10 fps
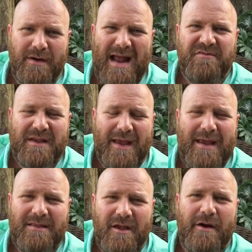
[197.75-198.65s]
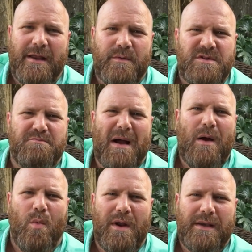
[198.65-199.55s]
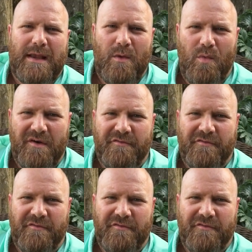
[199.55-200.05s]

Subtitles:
and after 8:30 it was buy one get one